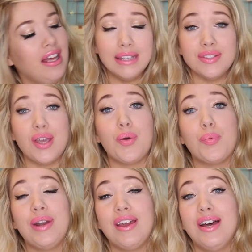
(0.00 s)
So
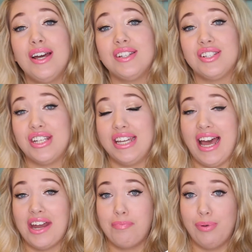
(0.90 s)
when I heard she
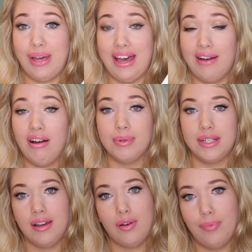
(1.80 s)
had a book out, I was
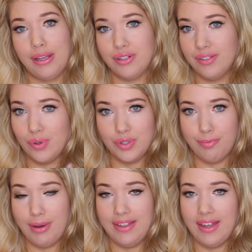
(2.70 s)
like, oh my god, I've got to
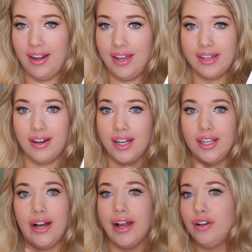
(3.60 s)
buy that. Like, I
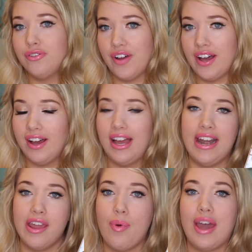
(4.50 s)
love her
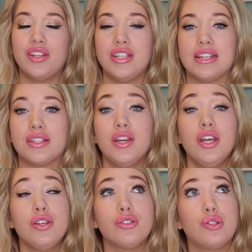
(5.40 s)
anyway. She has
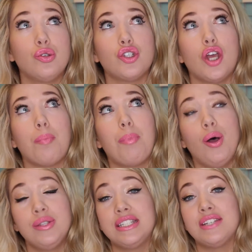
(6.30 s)
such a
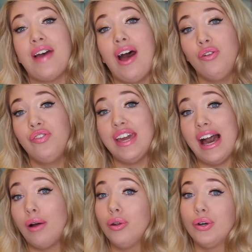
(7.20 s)
positive, healthy
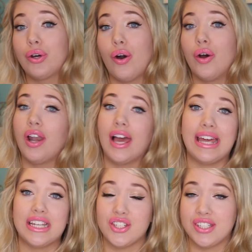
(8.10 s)
outlook on
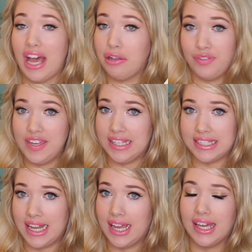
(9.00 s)
like just healthy
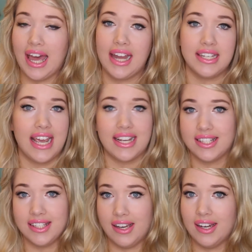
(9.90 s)
eating and
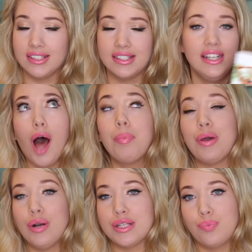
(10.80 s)
exercise. I'll be
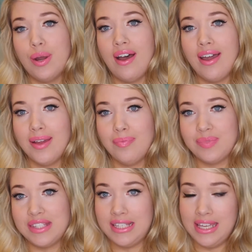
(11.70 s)
honest, when I
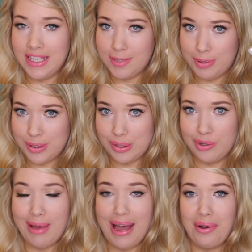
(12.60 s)
see these books
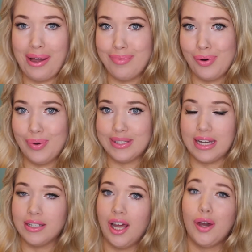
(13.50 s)
come out, I'm always
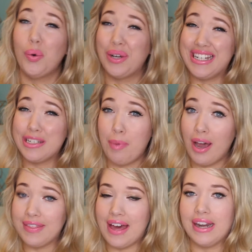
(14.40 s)
kind of like, oh, I need to
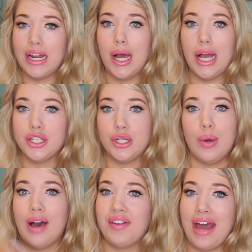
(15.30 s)
buy that. And I do
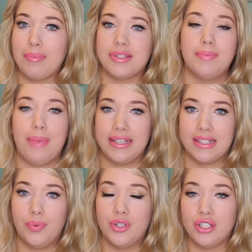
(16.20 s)
have an Amazon
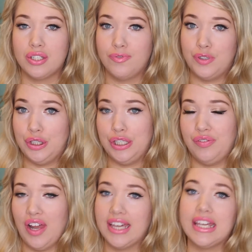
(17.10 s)
basket which is full
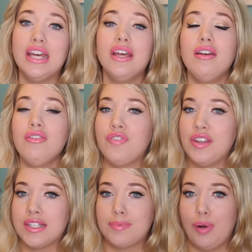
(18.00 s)
of like
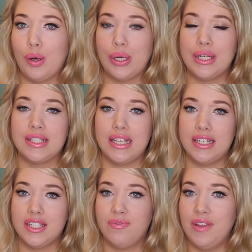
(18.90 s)
fitness bloggers
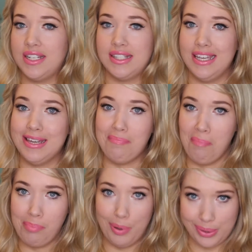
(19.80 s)
and fitnessy
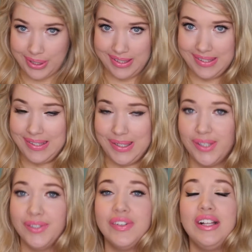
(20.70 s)
books and
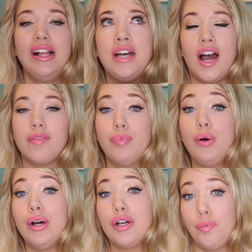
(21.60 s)
stuff. I
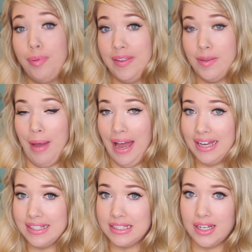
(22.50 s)
bought a couple in the past.